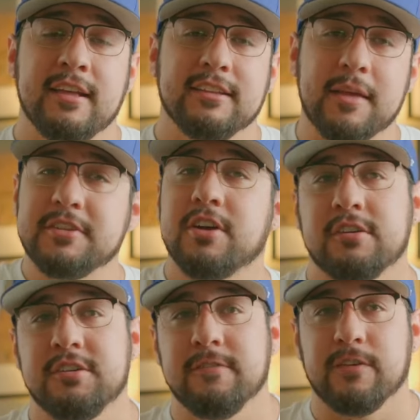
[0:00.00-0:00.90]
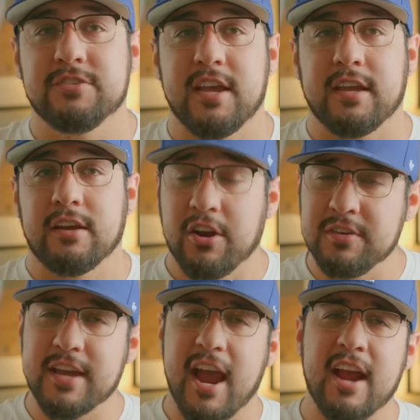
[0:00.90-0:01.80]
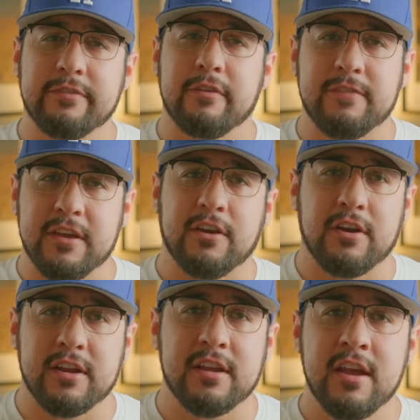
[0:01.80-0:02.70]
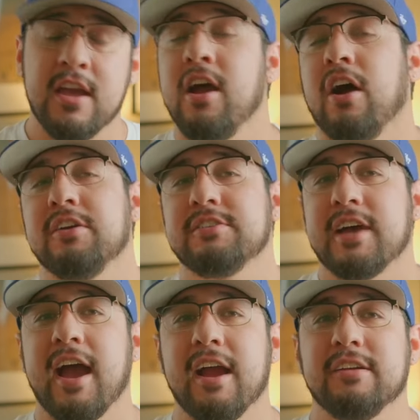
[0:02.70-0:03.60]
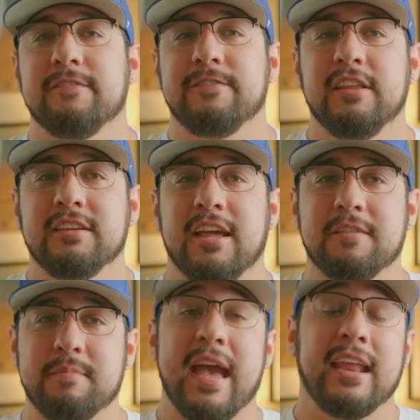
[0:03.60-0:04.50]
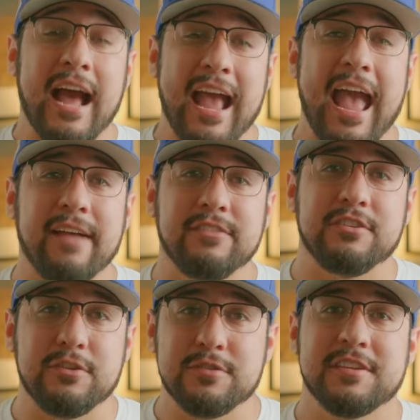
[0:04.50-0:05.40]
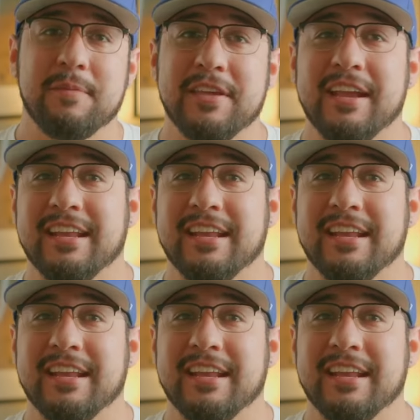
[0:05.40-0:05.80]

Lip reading: Let me talk to you for a second. Are you tired of your feet hurting? Are you tired of feeling like, man, I have to do something